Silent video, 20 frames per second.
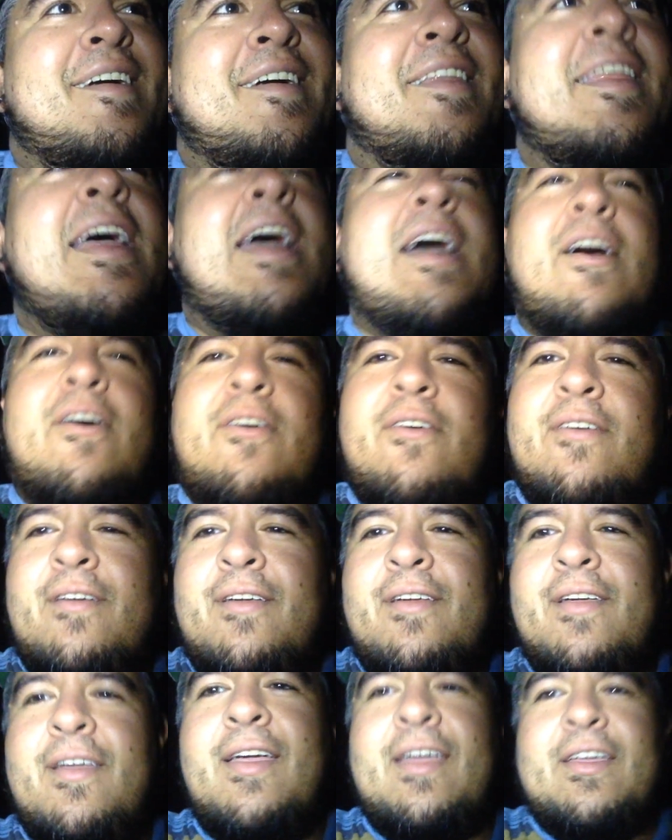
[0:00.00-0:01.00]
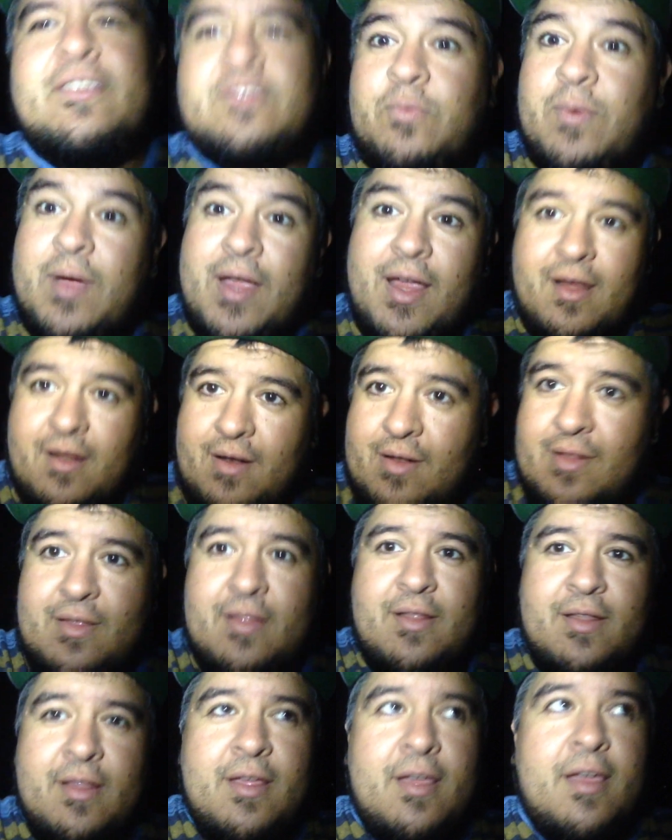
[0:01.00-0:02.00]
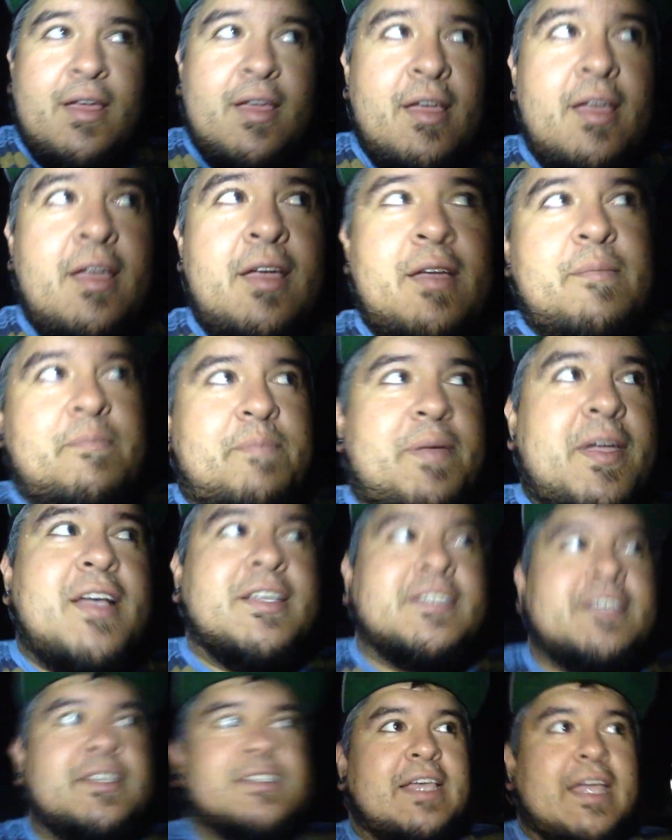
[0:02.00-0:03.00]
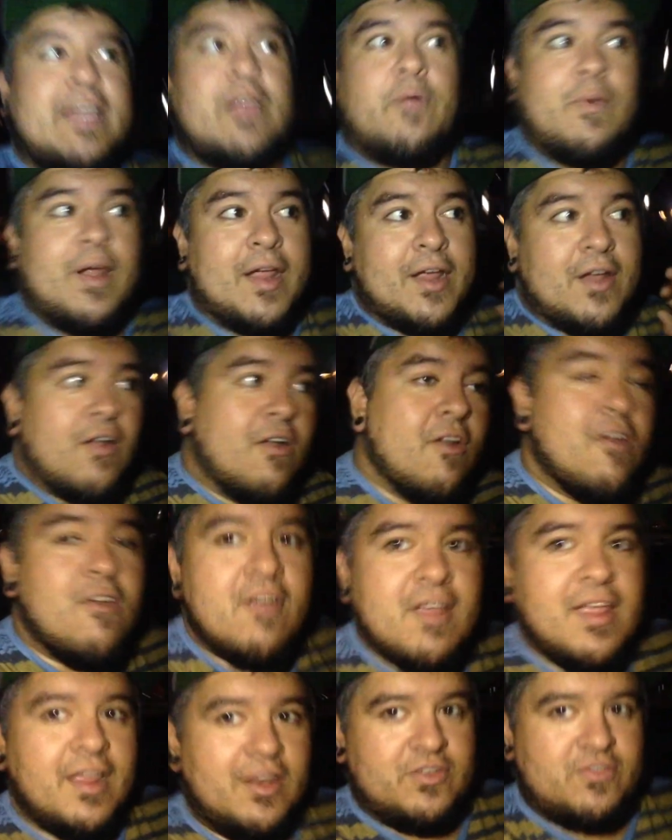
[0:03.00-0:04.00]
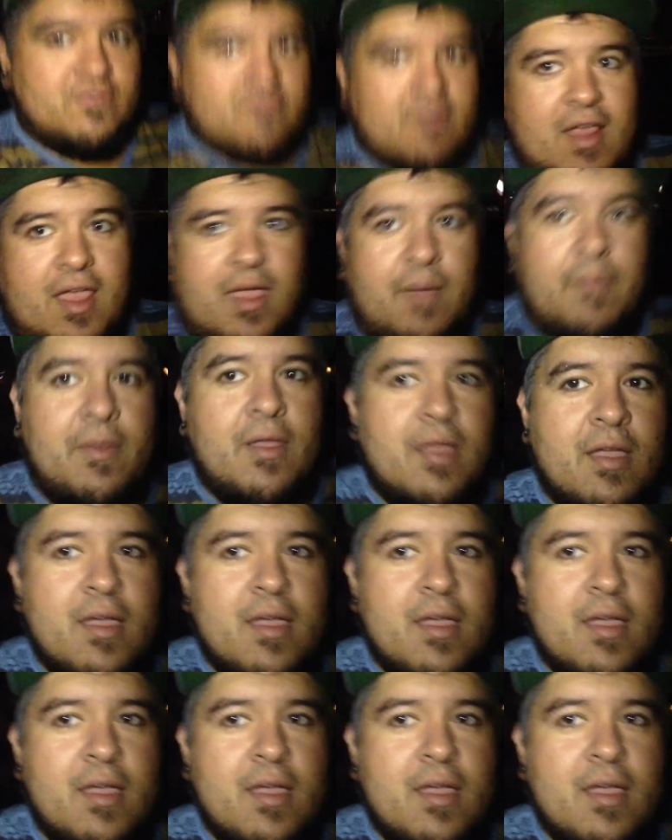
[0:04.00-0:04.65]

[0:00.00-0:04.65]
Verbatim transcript: now, it's weird because it's like a recurring dream.